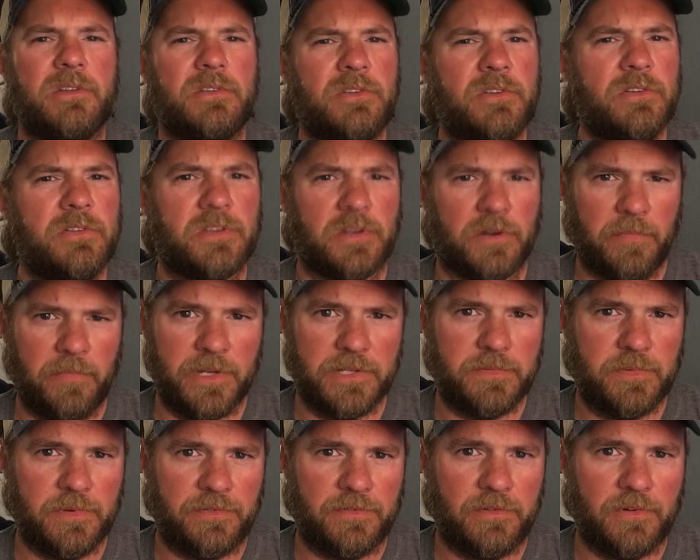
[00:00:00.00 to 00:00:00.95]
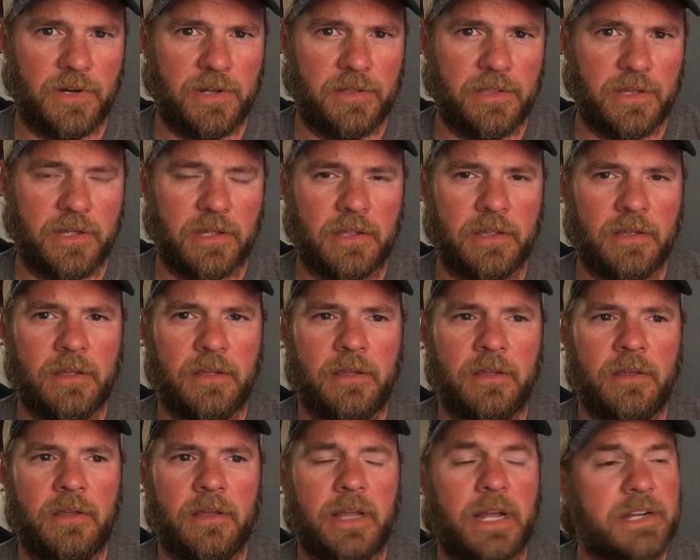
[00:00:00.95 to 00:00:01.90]
two tournaments before, I think.
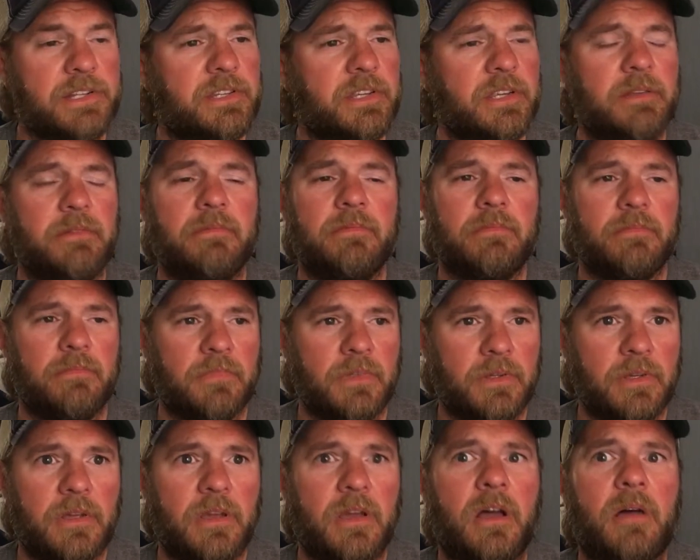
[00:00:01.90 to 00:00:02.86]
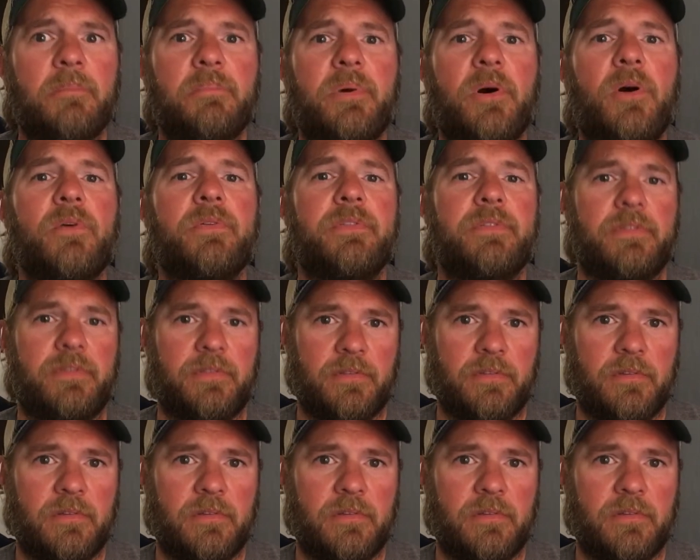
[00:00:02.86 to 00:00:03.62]
Actually, on both